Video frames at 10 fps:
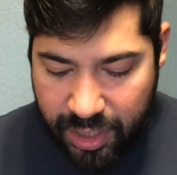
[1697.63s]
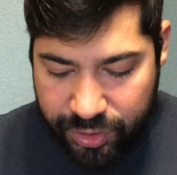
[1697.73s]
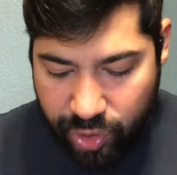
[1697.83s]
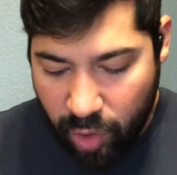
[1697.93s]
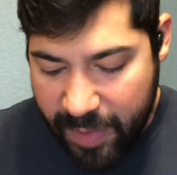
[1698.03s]

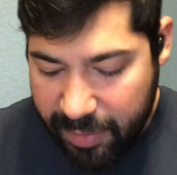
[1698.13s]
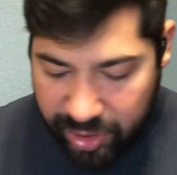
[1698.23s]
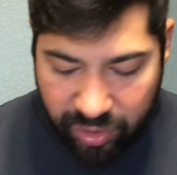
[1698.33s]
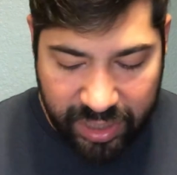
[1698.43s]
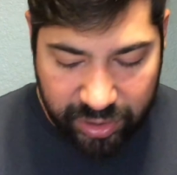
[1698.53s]
So maybe
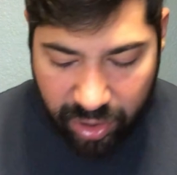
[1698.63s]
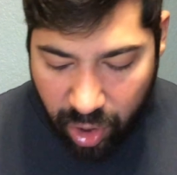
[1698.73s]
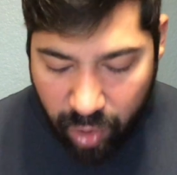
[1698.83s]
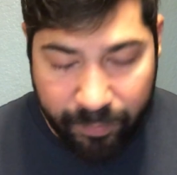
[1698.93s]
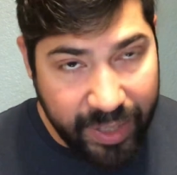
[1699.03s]
throughout the
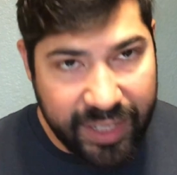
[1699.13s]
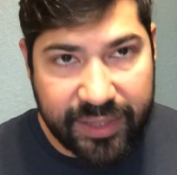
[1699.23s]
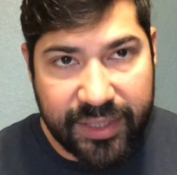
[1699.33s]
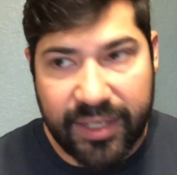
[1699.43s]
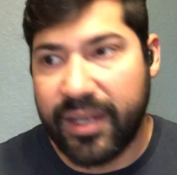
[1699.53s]
whole
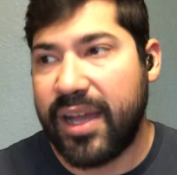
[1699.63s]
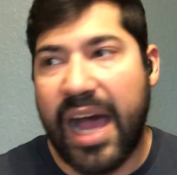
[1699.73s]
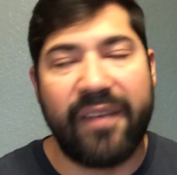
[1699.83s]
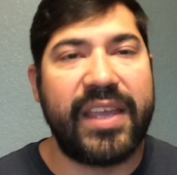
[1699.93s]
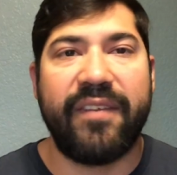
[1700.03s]
month,
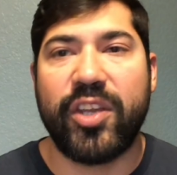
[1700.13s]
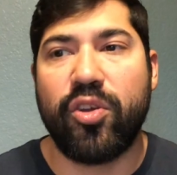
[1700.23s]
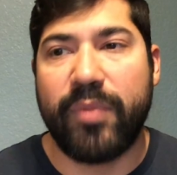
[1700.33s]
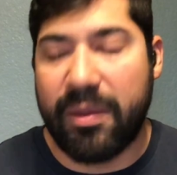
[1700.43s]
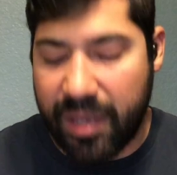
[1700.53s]
I've given
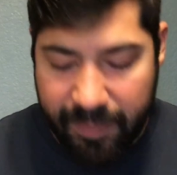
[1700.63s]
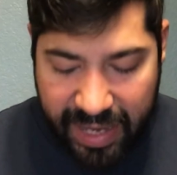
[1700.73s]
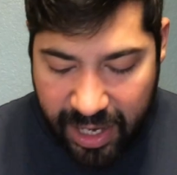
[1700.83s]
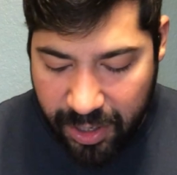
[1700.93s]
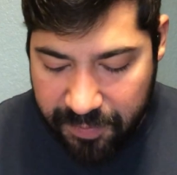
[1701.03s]
you maybe
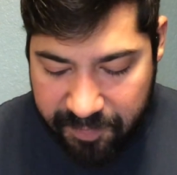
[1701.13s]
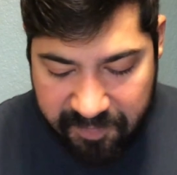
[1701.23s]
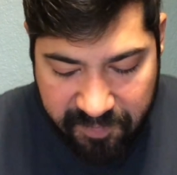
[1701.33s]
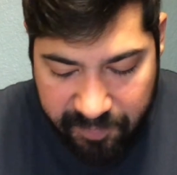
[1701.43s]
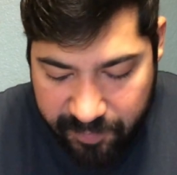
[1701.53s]
about
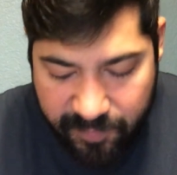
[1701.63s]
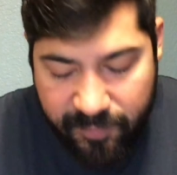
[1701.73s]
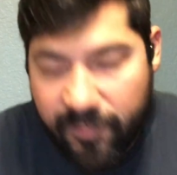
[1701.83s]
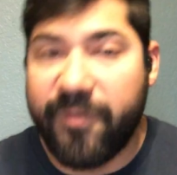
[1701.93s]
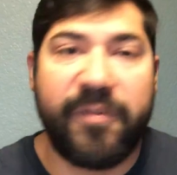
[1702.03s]

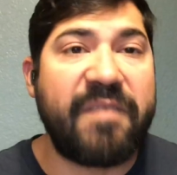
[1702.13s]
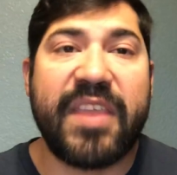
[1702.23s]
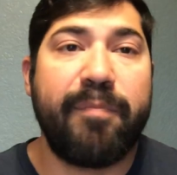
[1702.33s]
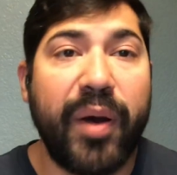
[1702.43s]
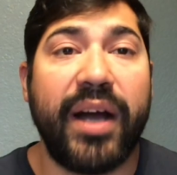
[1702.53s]

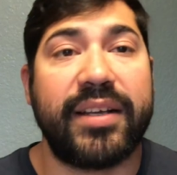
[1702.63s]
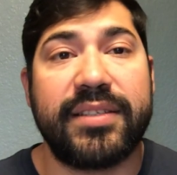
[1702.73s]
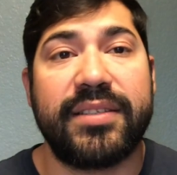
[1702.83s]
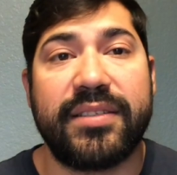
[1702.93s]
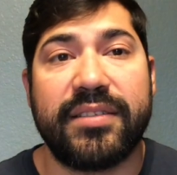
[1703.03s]

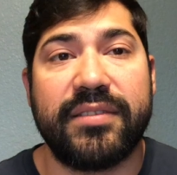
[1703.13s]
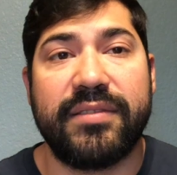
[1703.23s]
$50,